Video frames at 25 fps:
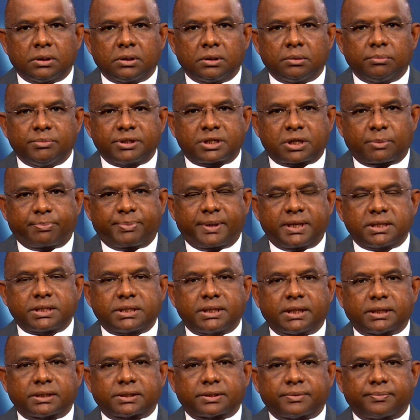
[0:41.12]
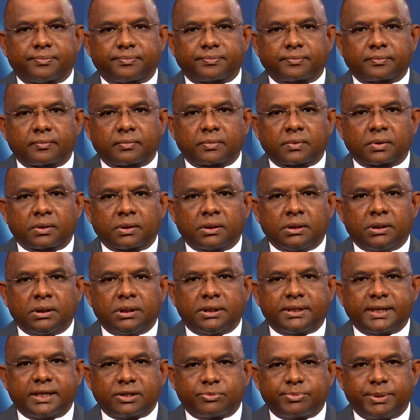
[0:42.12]
Mr. President, it
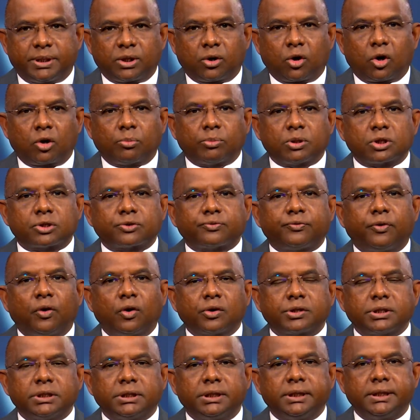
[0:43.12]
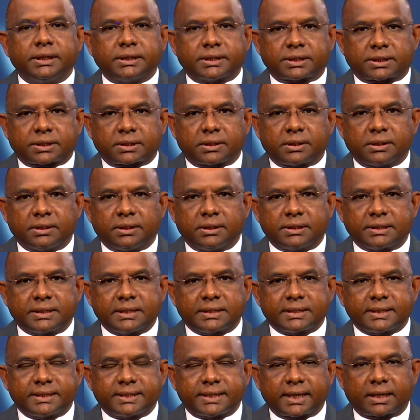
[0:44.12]
has been almost 14 years
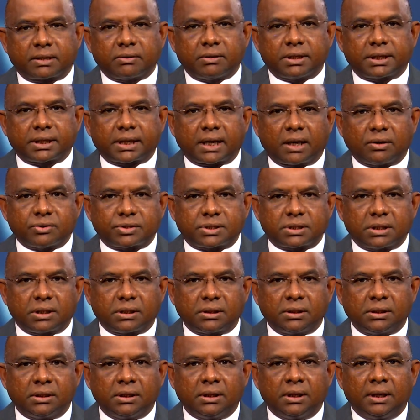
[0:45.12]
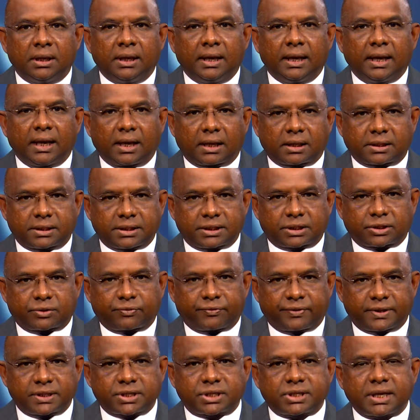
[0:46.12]
since the Security Council held its
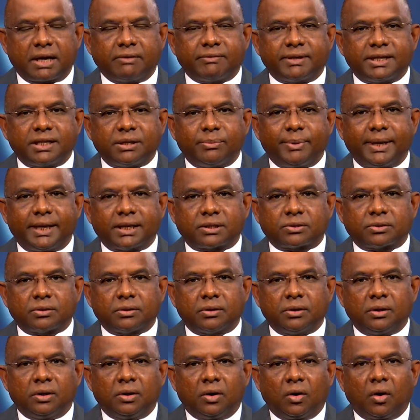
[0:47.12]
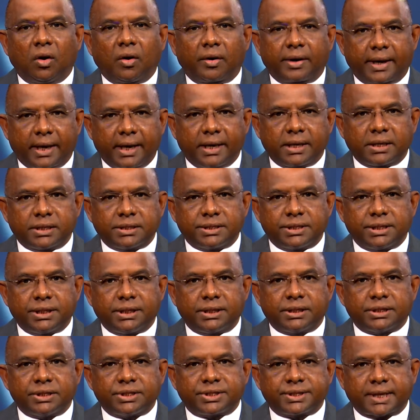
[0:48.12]
first ever debate on
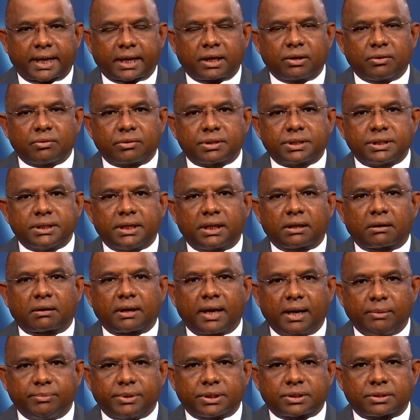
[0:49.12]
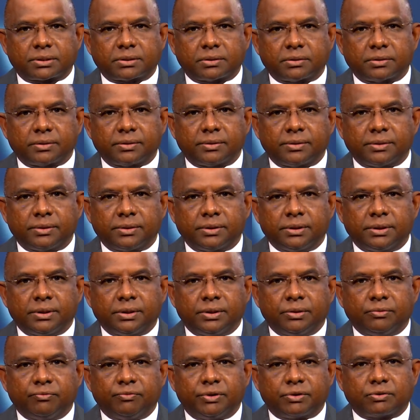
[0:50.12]
energy, security and climate,
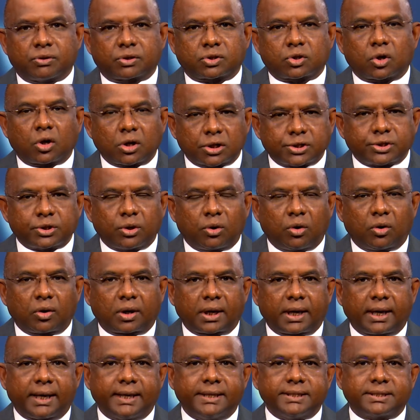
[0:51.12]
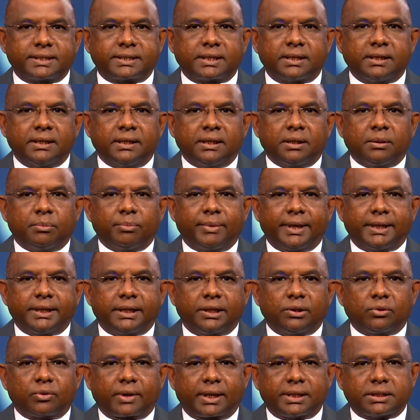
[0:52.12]
which was also organized by the
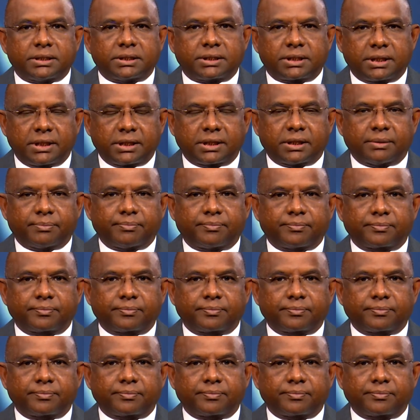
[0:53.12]
United Kingdom.